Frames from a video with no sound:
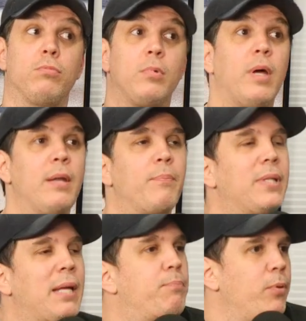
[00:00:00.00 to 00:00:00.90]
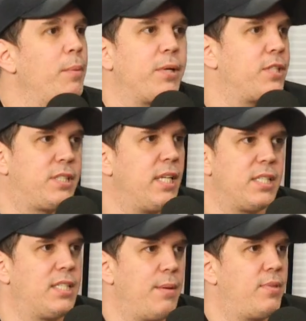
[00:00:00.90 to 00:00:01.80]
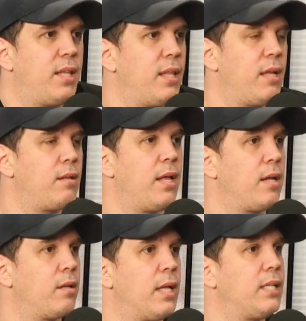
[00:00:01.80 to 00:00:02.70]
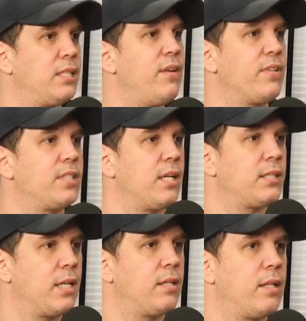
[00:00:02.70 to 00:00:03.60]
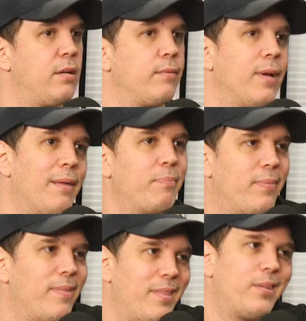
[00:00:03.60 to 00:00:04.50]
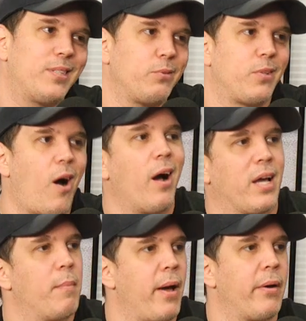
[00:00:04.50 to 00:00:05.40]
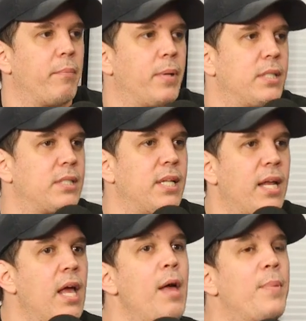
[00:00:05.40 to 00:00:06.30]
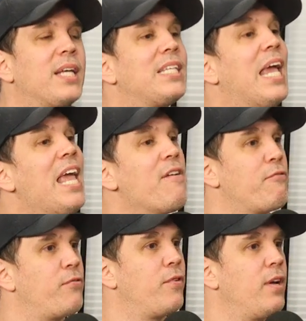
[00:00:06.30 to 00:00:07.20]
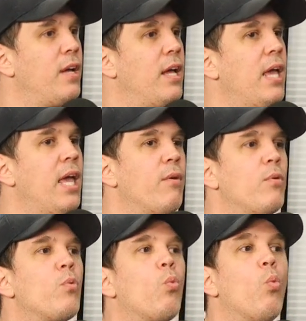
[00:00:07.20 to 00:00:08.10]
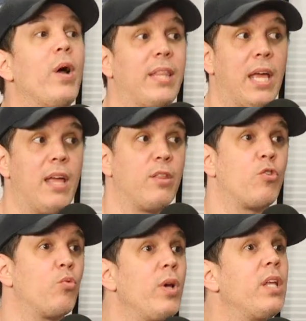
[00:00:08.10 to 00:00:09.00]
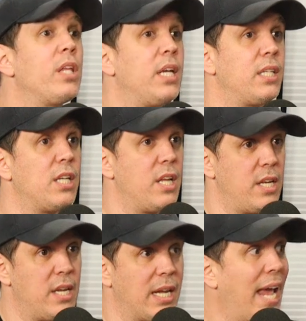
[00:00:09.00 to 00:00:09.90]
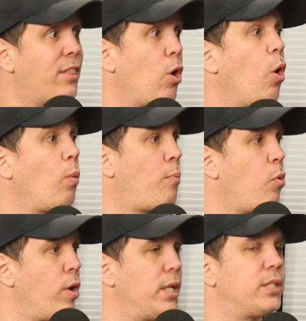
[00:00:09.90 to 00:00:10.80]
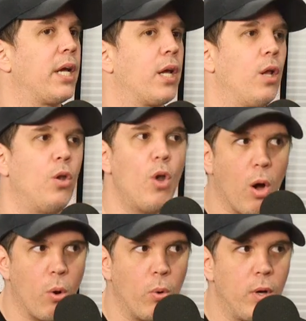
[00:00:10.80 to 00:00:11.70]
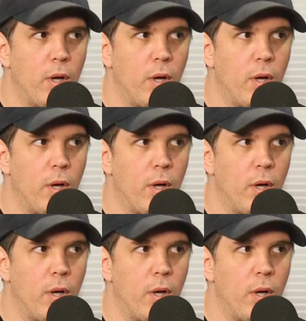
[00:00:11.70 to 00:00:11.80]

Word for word: But they pretty much just said the same thing that, yeah, that Steve had said, is that yeah, they're still talking about them, but it's yeah, not, because if it, to really negate the whole report, it's like, no,